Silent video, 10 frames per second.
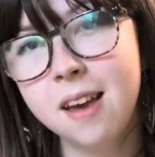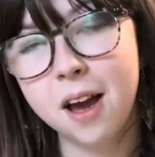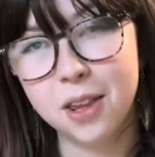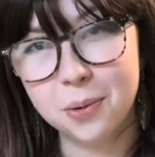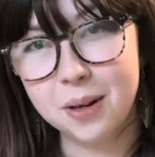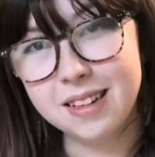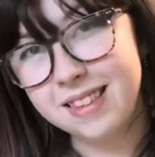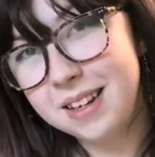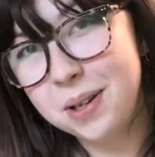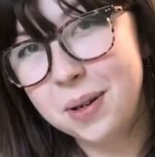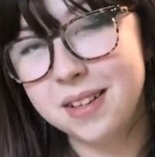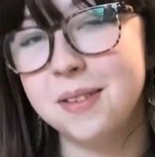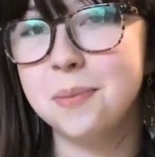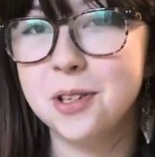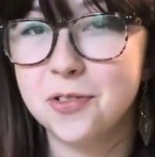Otherwise, thank you guys
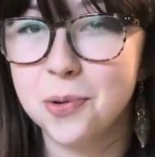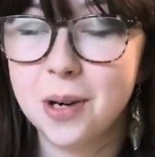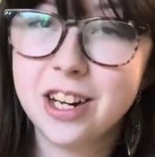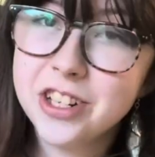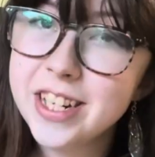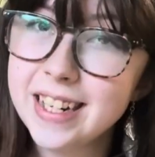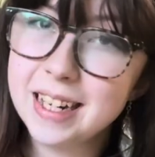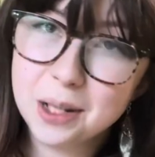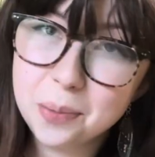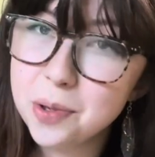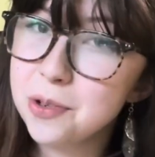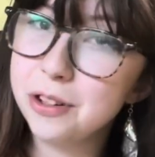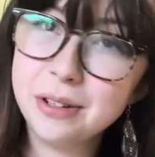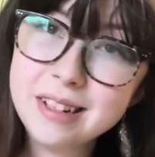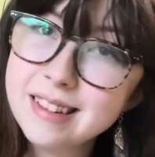so much for watching. I hope you
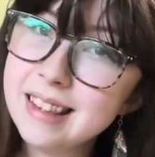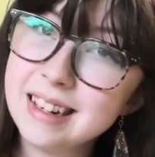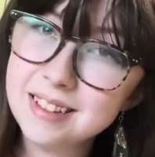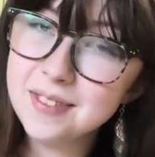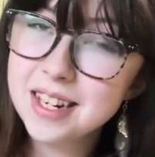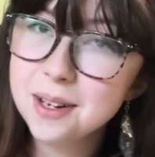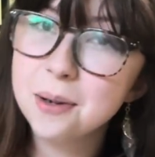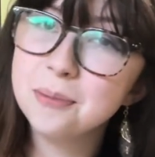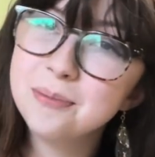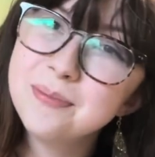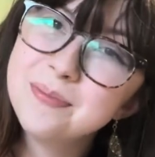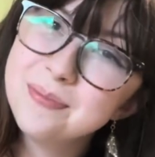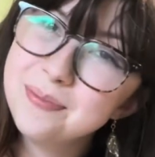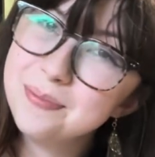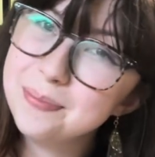tune in to the next video.
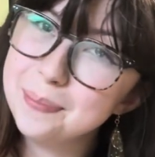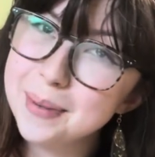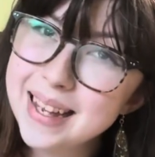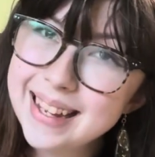Bye!